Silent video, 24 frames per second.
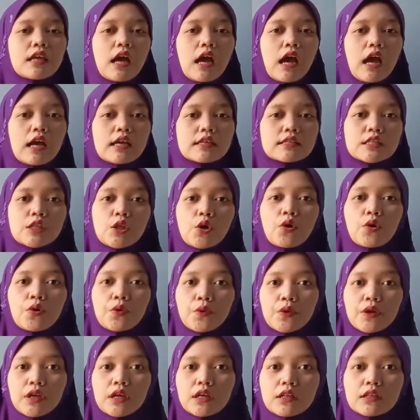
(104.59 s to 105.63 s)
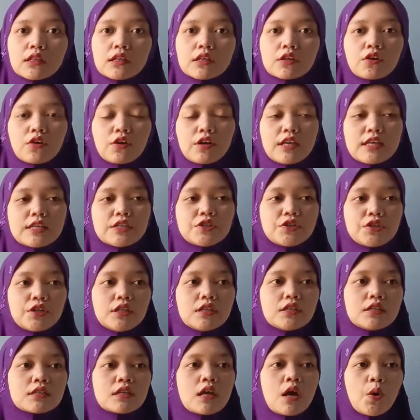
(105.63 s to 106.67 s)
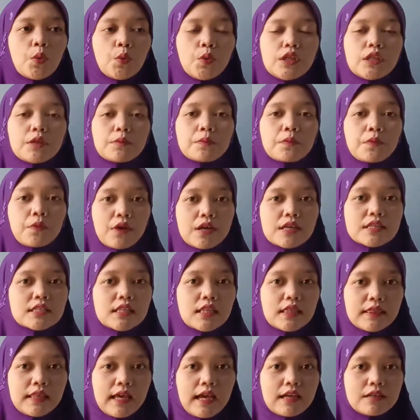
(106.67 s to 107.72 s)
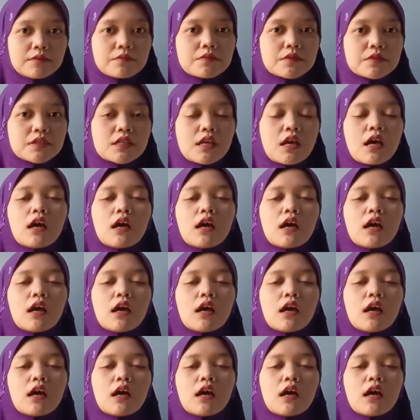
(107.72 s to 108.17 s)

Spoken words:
has no real connections with the present times.